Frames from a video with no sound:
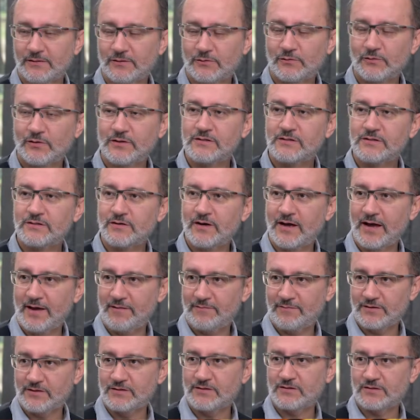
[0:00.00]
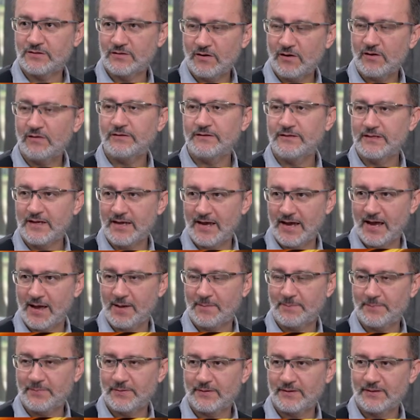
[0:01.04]
Once you have installed the
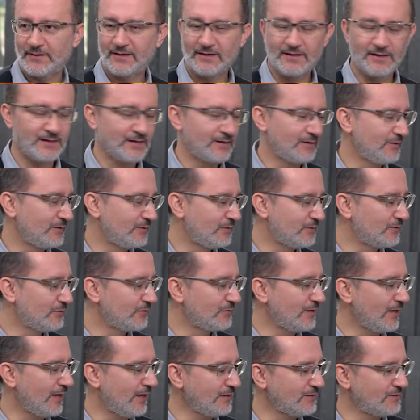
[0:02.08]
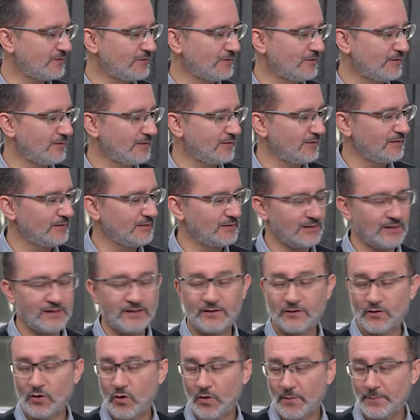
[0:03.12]
app, you get to
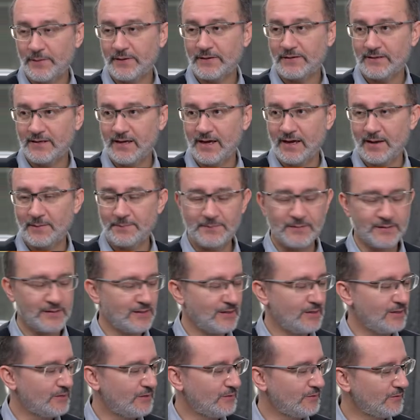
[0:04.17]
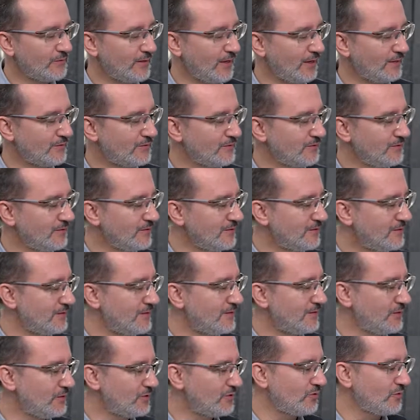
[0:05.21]
and open the app, you get to this
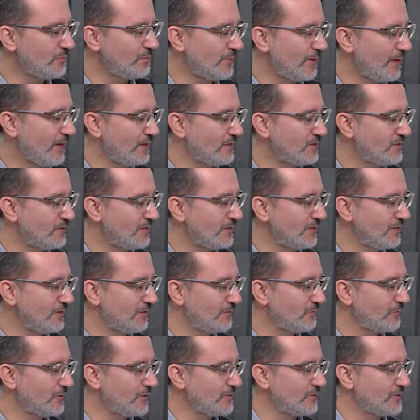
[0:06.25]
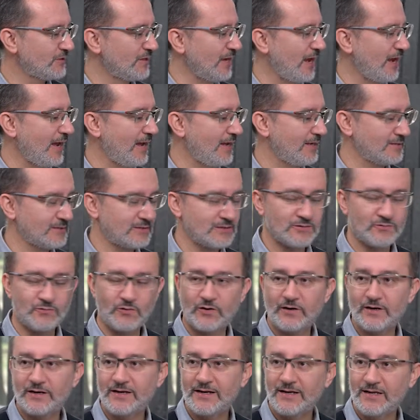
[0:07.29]
initial page here, which asks
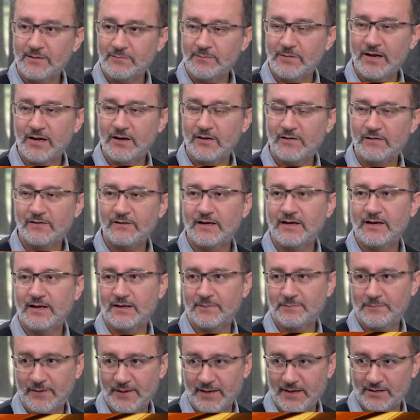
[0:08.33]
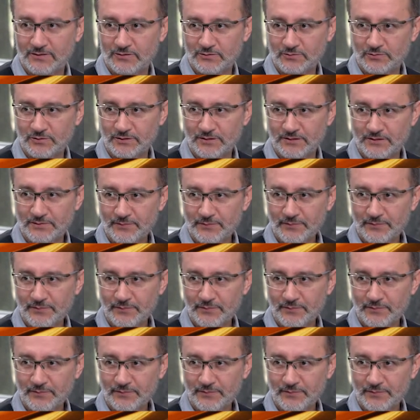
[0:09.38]
for an email and a password.